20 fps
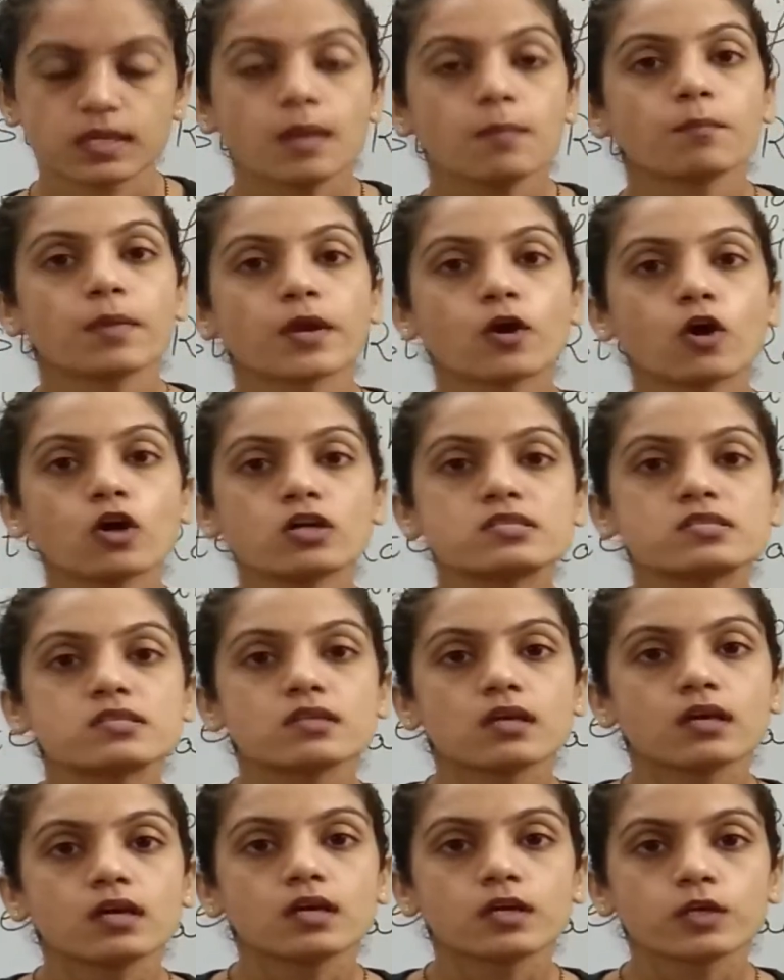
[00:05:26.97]

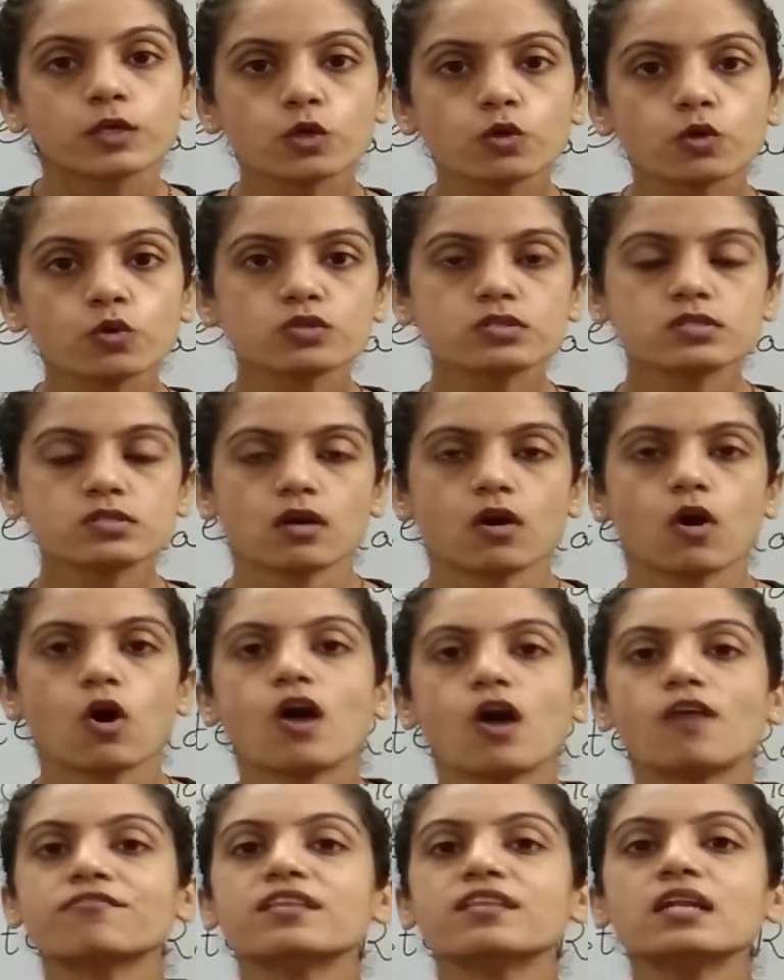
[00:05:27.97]
because use
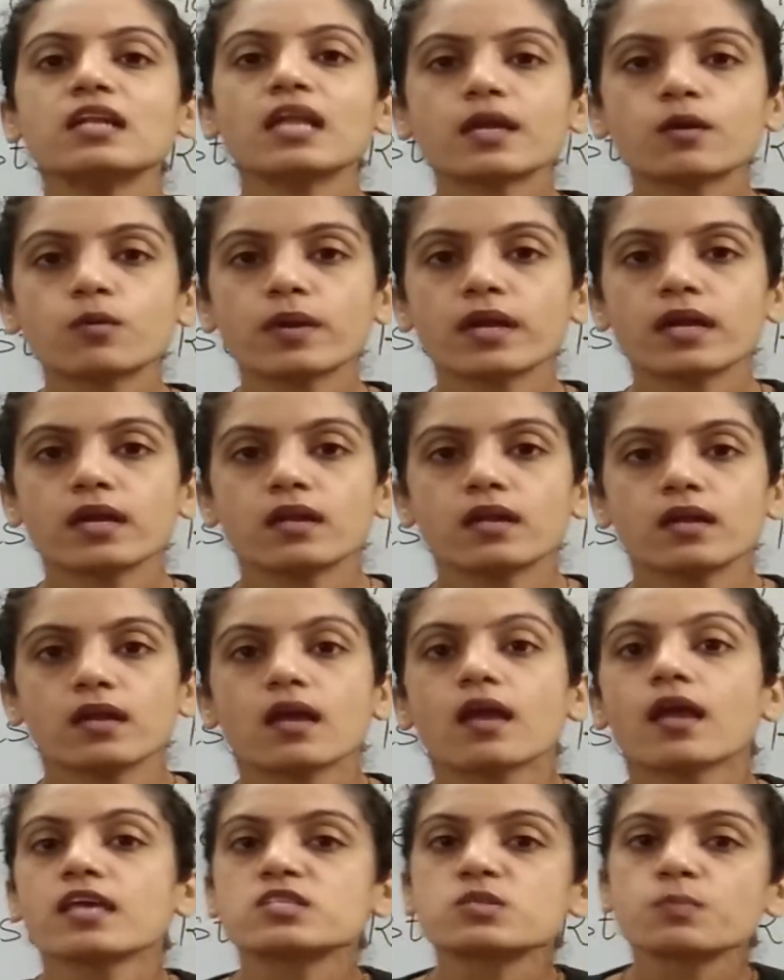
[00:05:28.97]
of the liquid
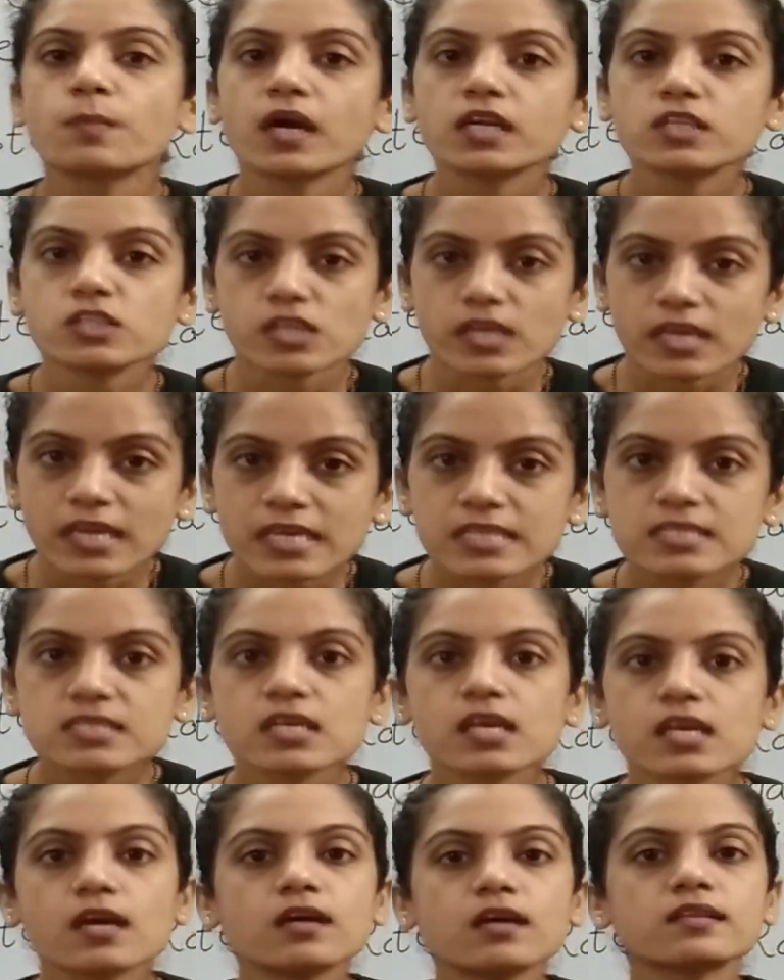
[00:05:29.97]
is much
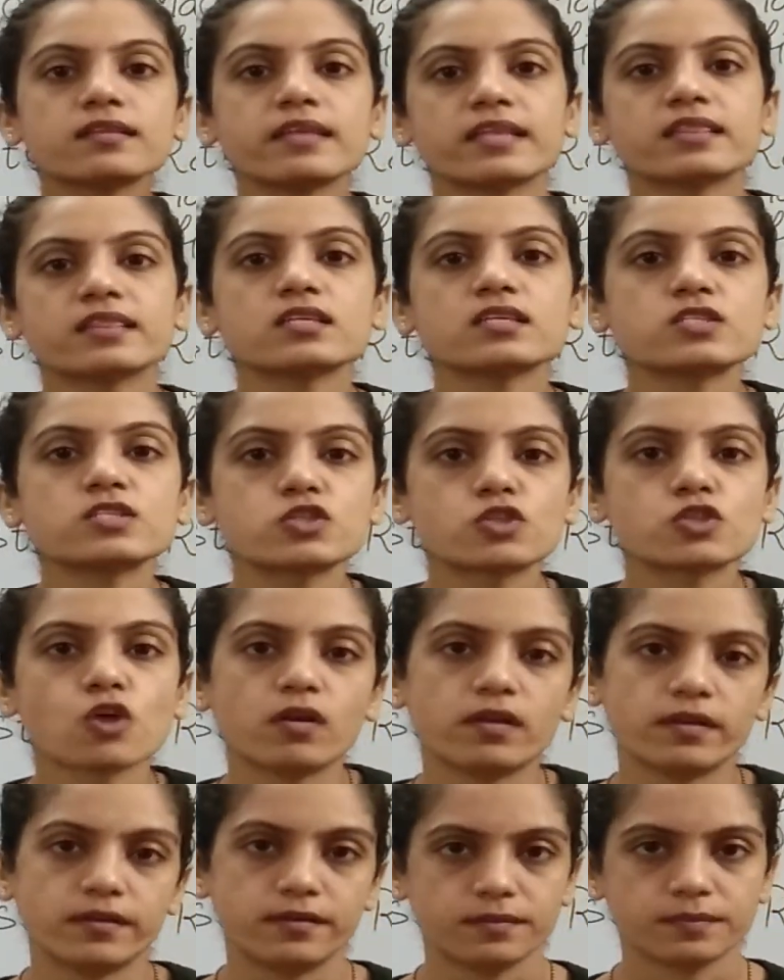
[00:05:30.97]
easier than the
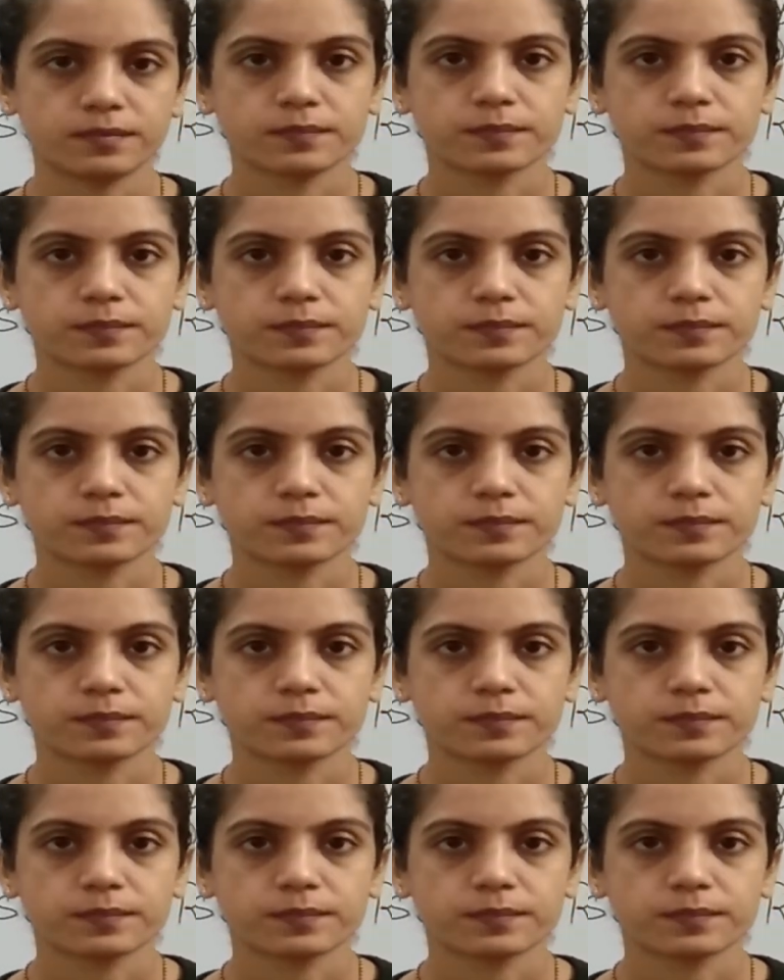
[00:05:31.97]
solid,